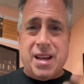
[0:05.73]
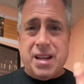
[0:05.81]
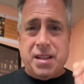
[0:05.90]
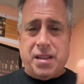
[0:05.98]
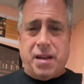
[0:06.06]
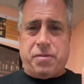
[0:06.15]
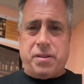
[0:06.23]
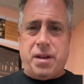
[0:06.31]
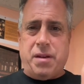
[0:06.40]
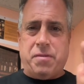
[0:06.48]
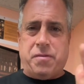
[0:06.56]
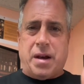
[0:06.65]
Definitely
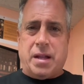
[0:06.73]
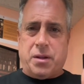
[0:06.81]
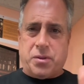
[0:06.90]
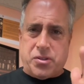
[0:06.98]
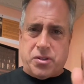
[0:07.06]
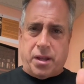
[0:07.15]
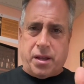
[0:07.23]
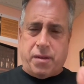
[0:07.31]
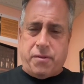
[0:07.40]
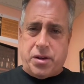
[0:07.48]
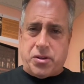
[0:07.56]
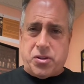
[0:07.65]
follow Distilling Adventures.